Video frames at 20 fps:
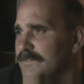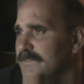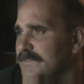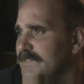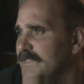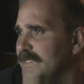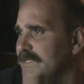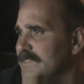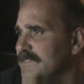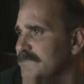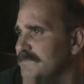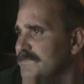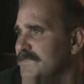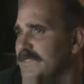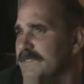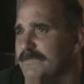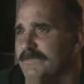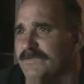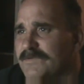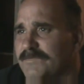take some
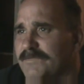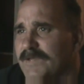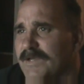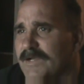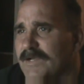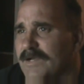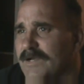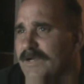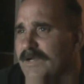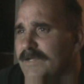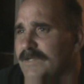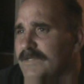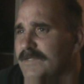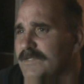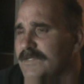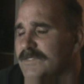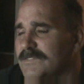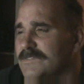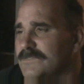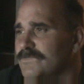tips from that guy. He
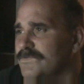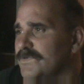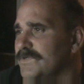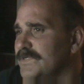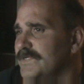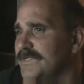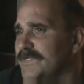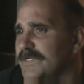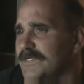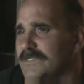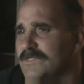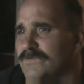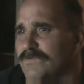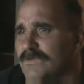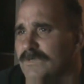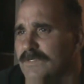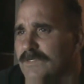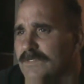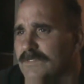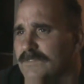does some really nice
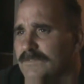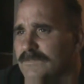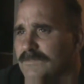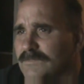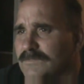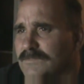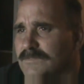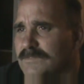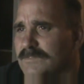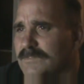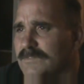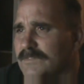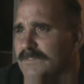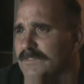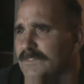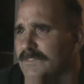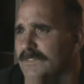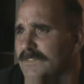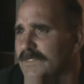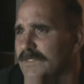work.
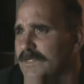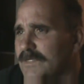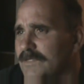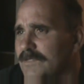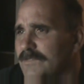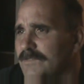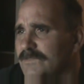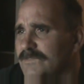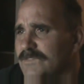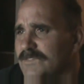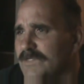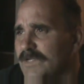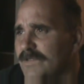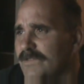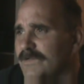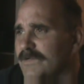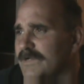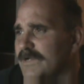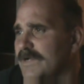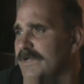And uh, there's
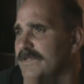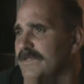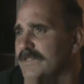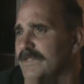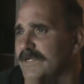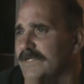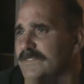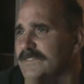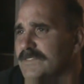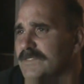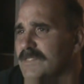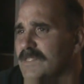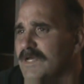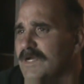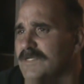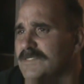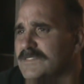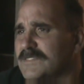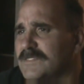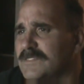another guy that likes the
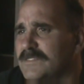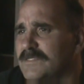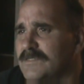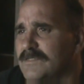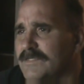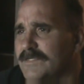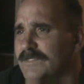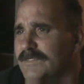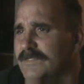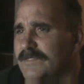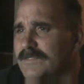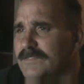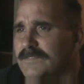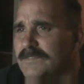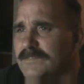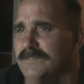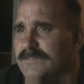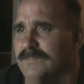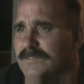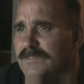glass cleaner.
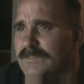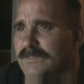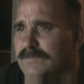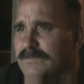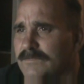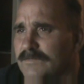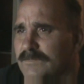So.